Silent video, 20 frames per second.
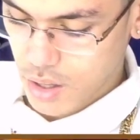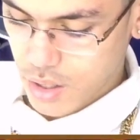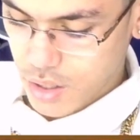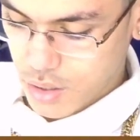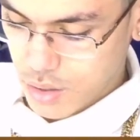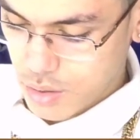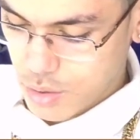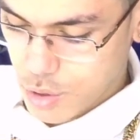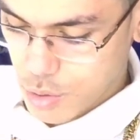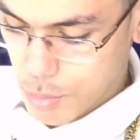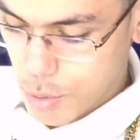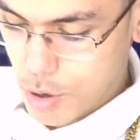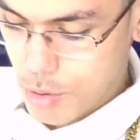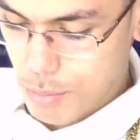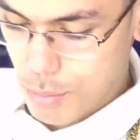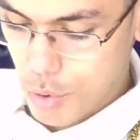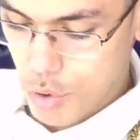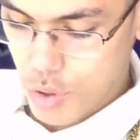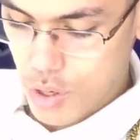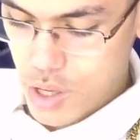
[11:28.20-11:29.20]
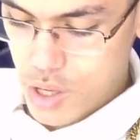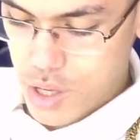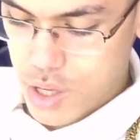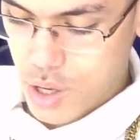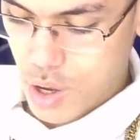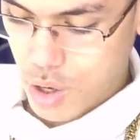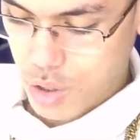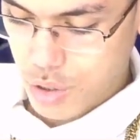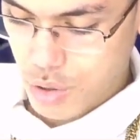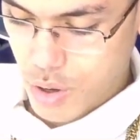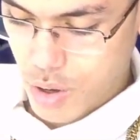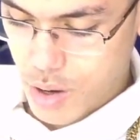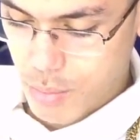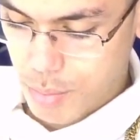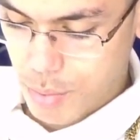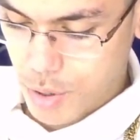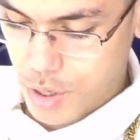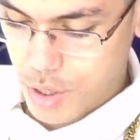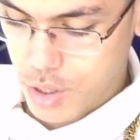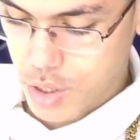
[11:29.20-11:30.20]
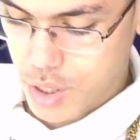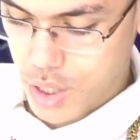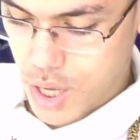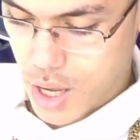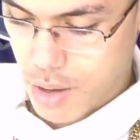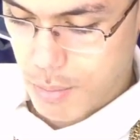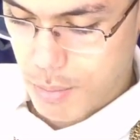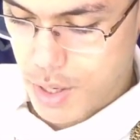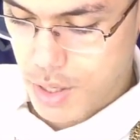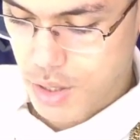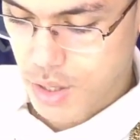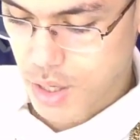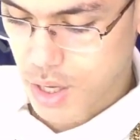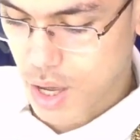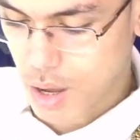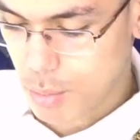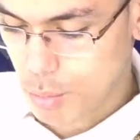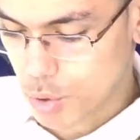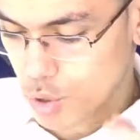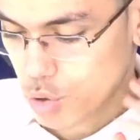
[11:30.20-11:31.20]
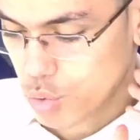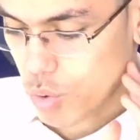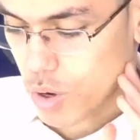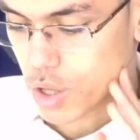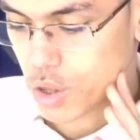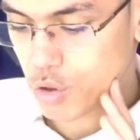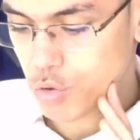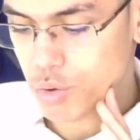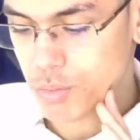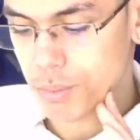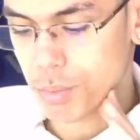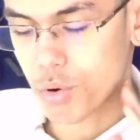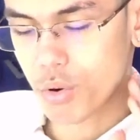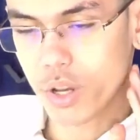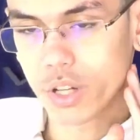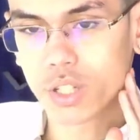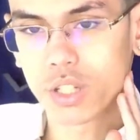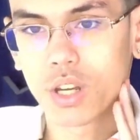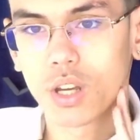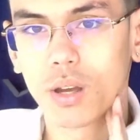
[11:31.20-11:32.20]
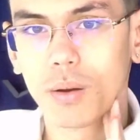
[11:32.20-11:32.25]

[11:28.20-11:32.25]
Jamal Murray, he also had a pretty good game, and in the game with 23 points,